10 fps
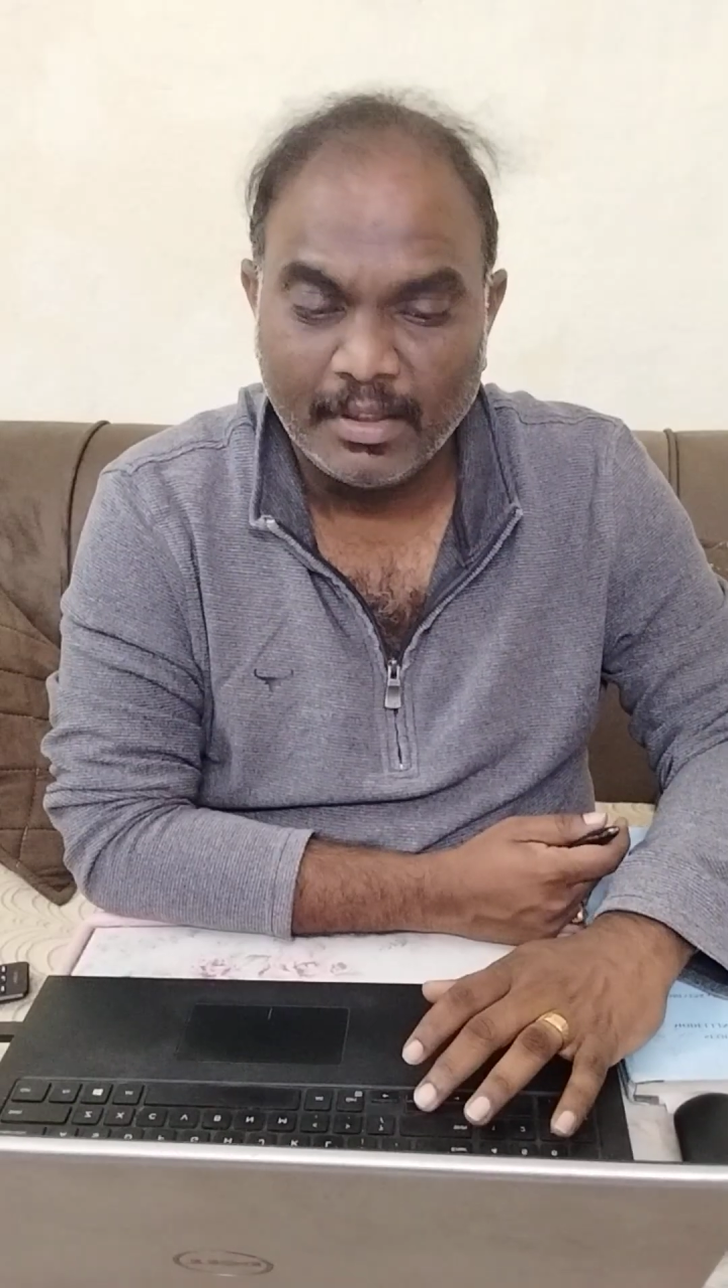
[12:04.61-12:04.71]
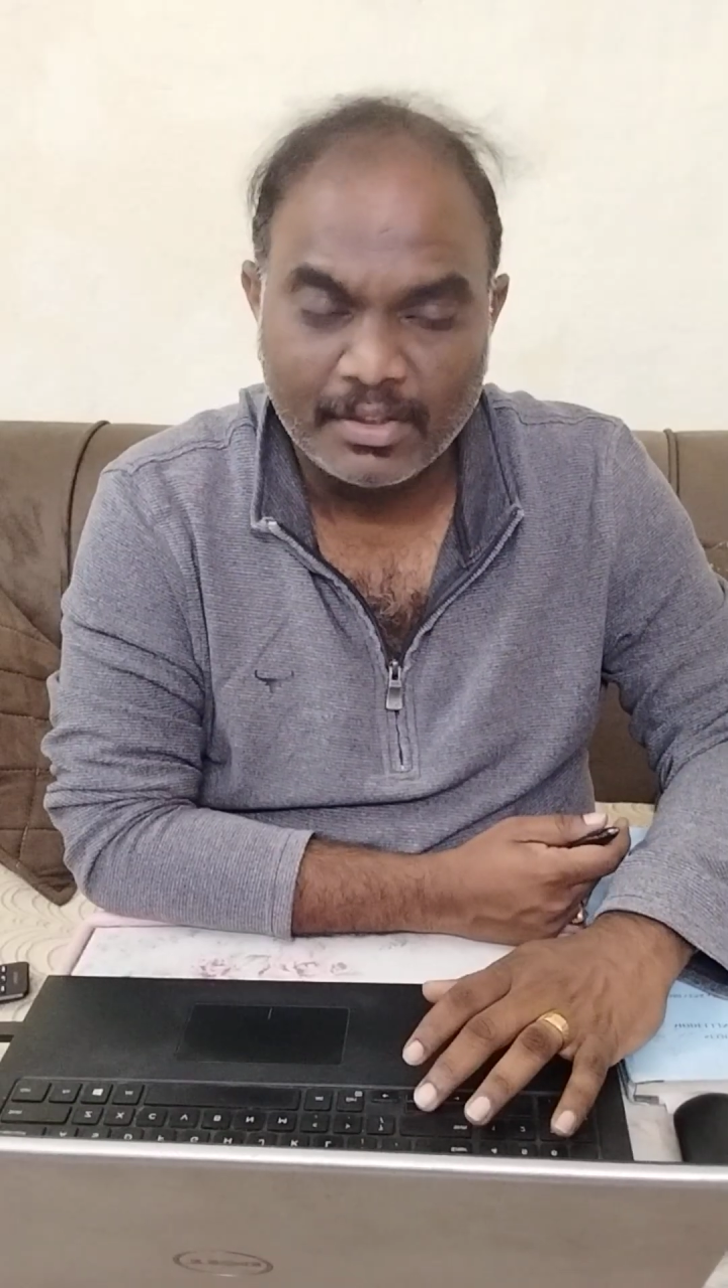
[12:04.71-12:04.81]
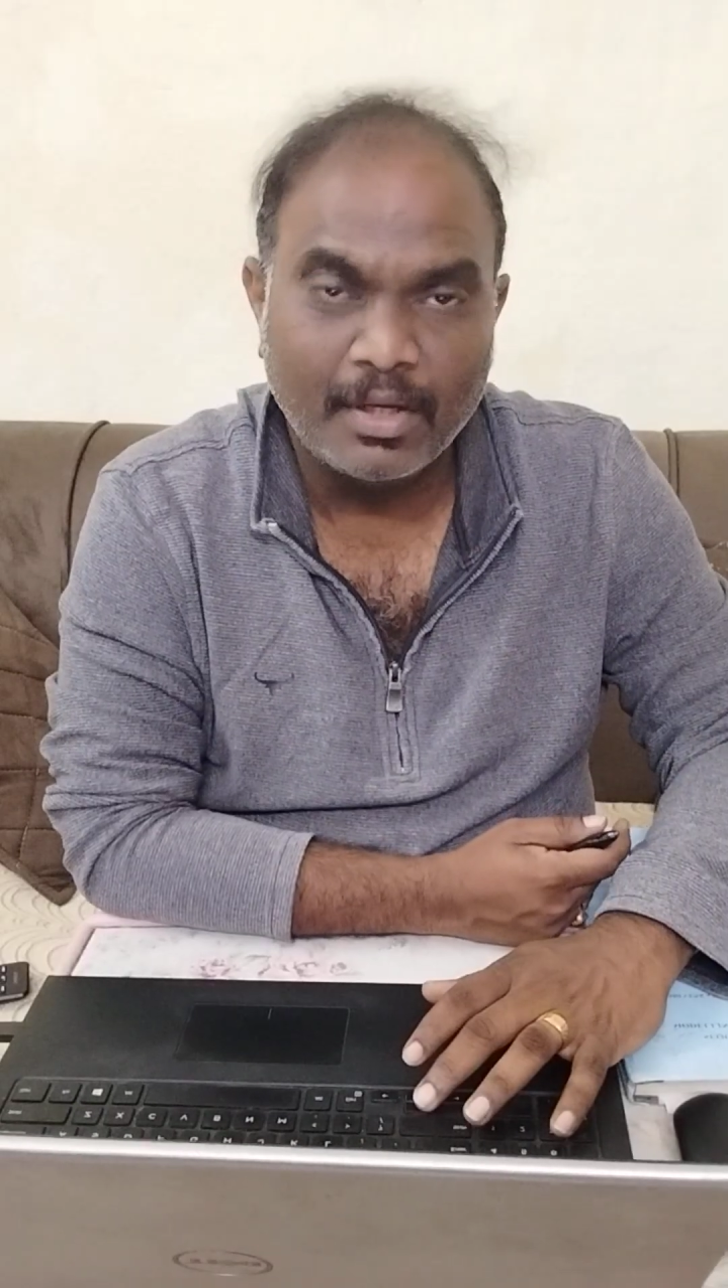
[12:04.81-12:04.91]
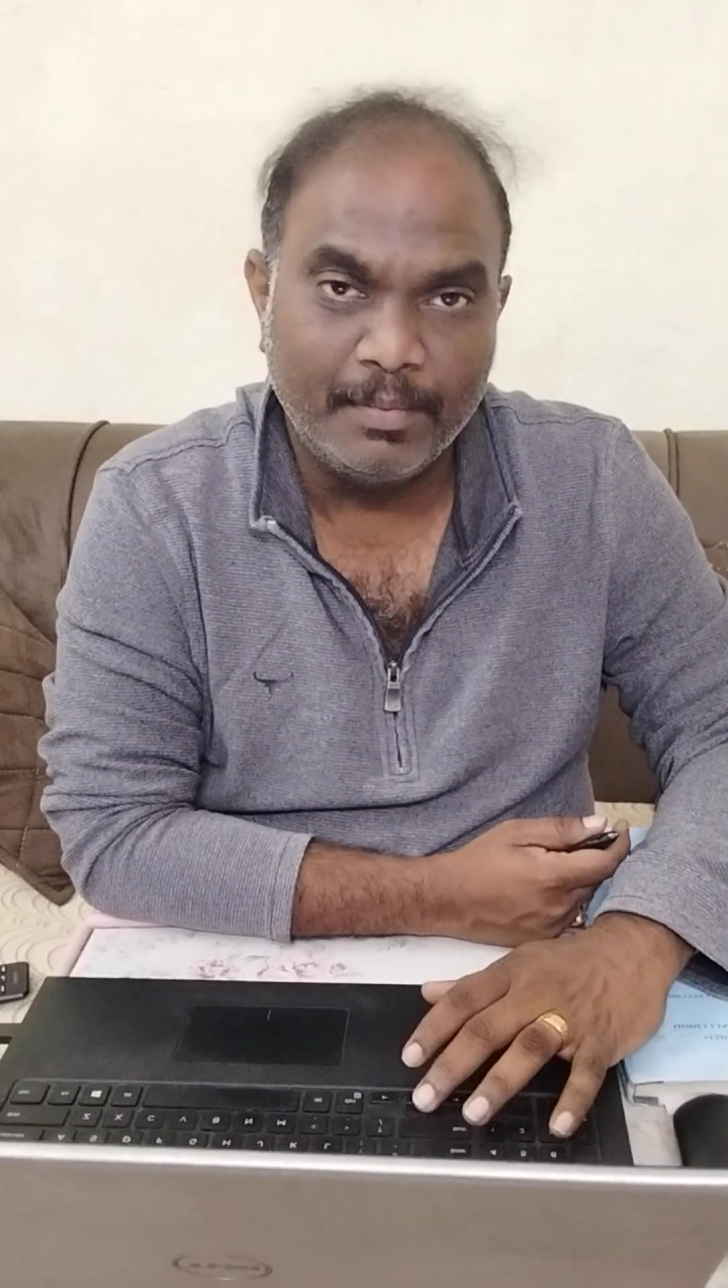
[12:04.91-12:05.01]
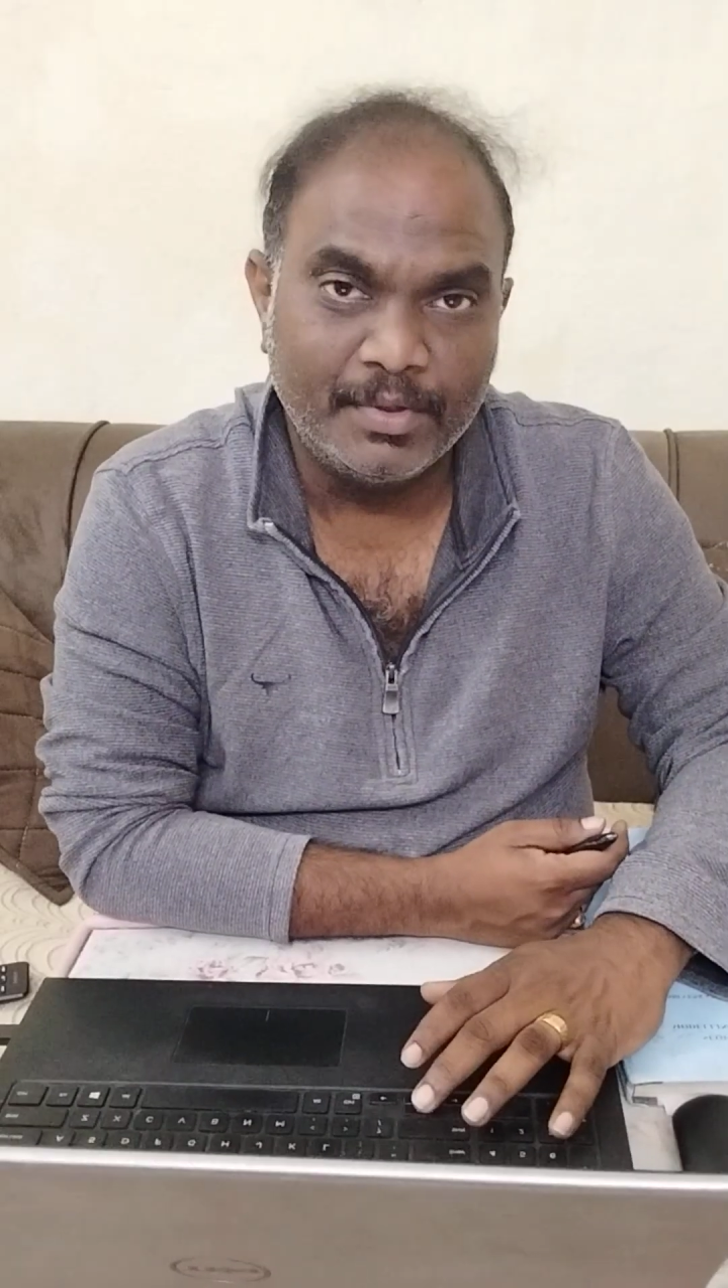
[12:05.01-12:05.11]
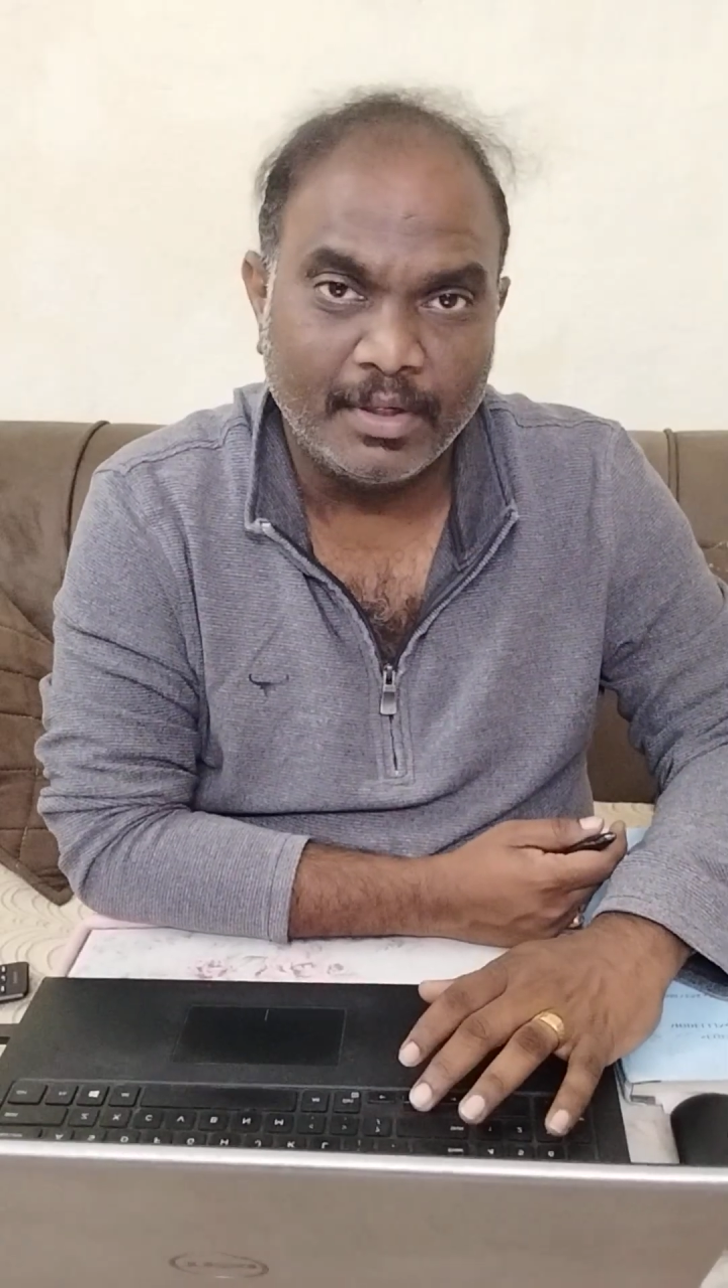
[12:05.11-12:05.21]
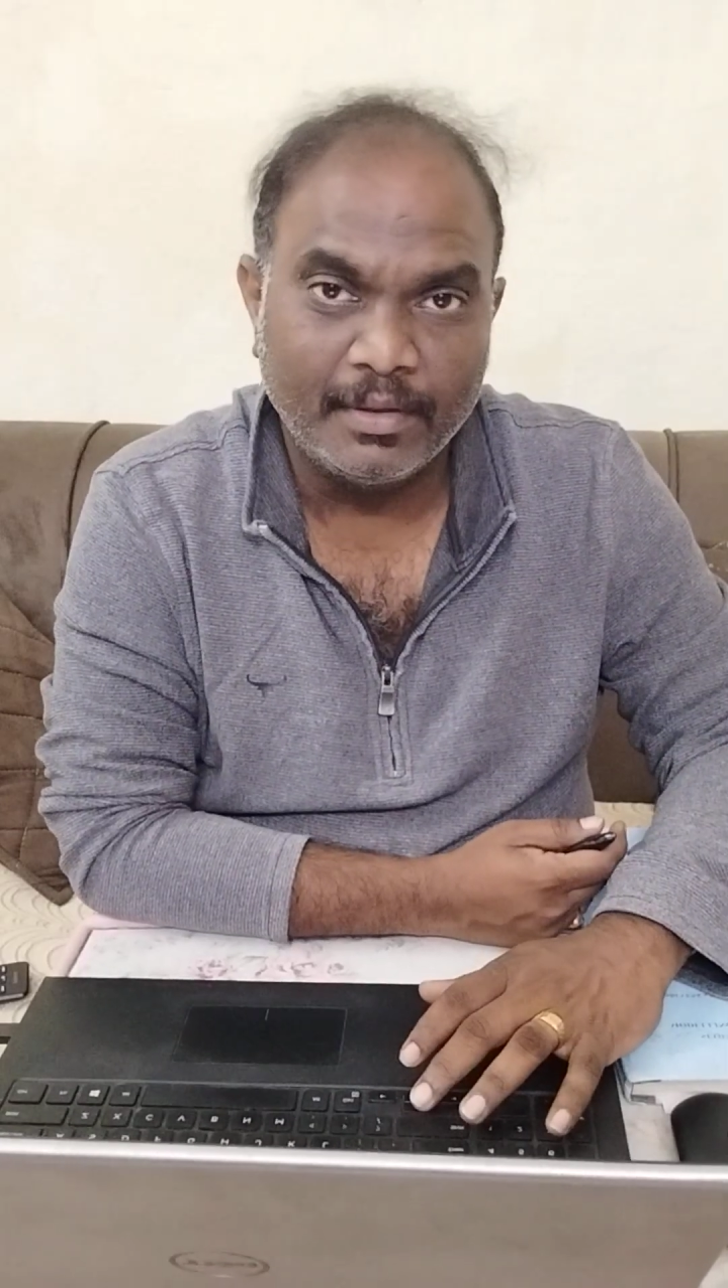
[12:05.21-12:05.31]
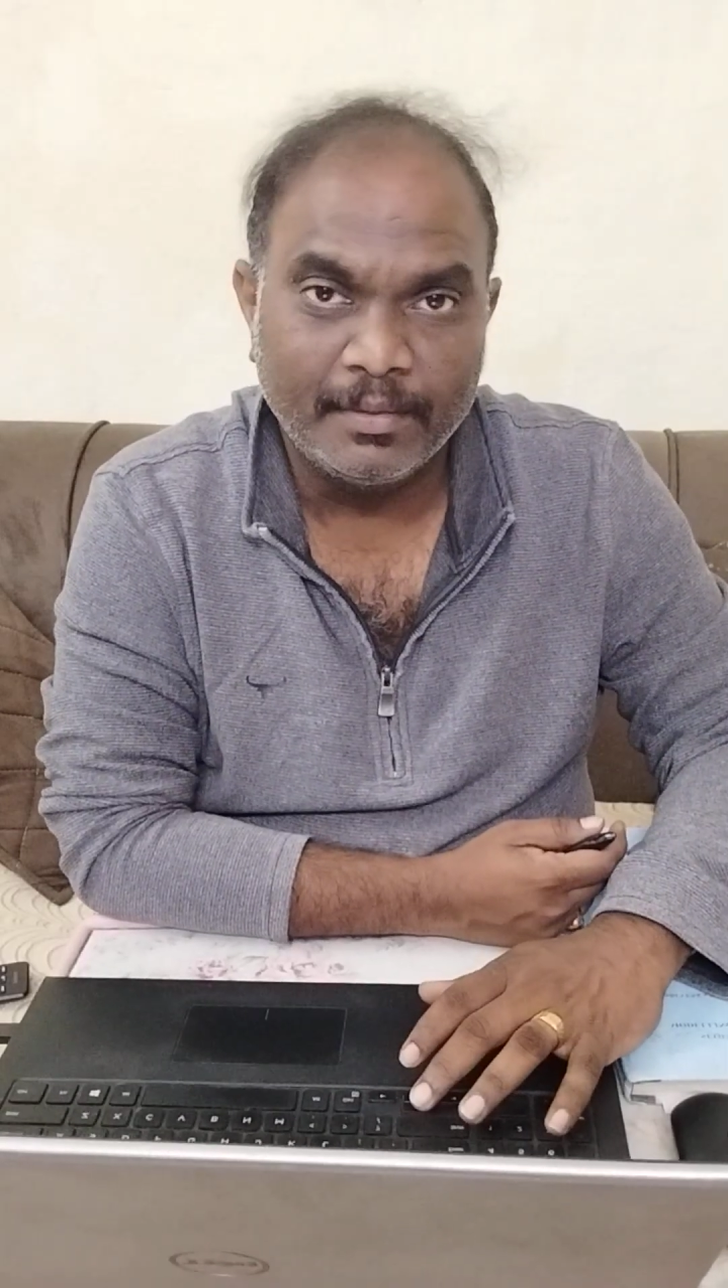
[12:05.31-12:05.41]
description